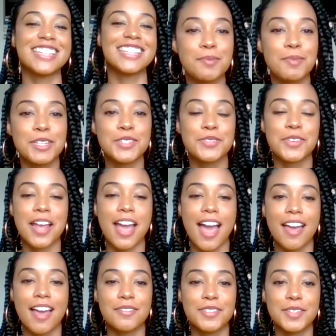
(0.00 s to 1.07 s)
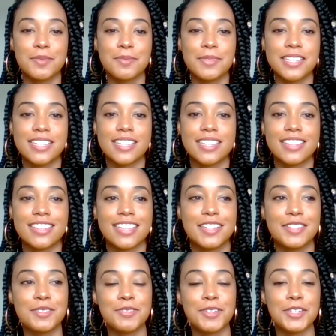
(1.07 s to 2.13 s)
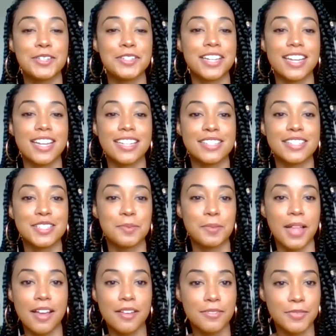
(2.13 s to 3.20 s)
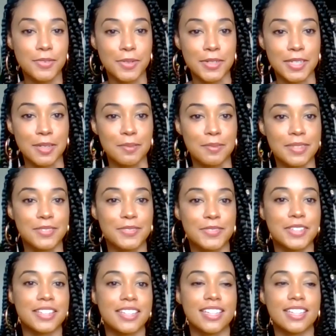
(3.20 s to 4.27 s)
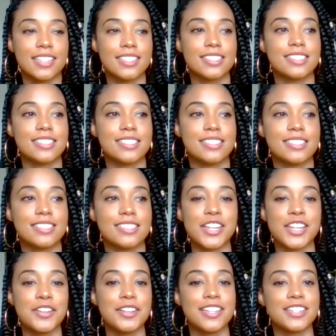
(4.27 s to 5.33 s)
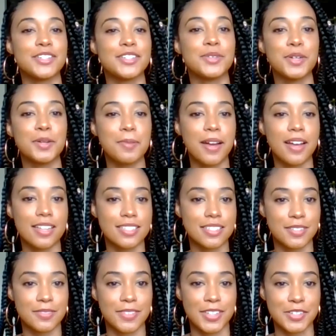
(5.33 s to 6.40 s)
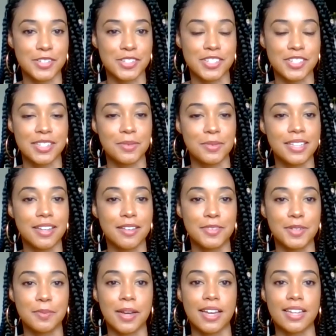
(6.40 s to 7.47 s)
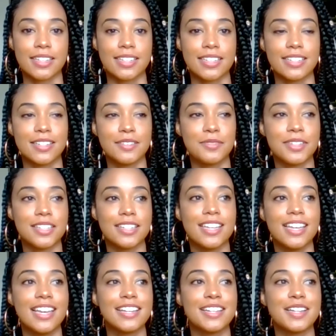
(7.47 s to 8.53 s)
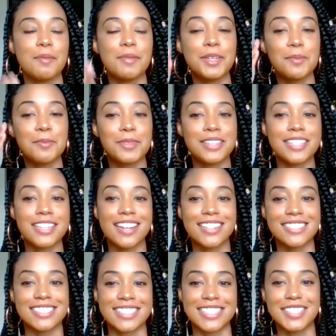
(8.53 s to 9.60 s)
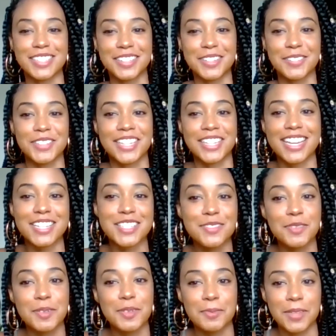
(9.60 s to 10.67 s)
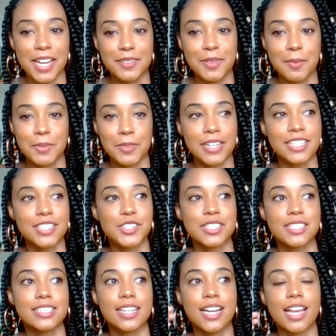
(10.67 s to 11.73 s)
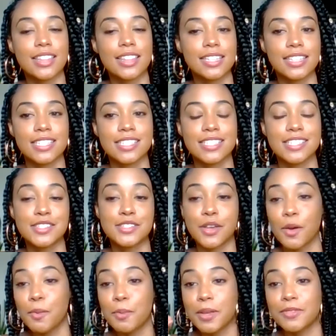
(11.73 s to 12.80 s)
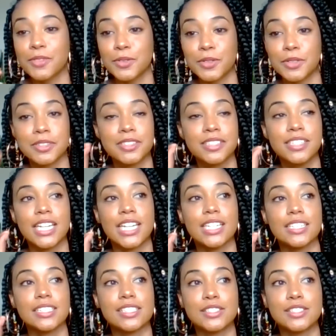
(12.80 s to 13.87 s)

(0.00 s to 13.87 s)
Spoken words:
Thank you so much for having me. Thank you for creating this platform and for this, and just sharing your positive energy with everybody, and even coming up with the idea of a case for Black reparations. Like, I think this is so pivotal and it's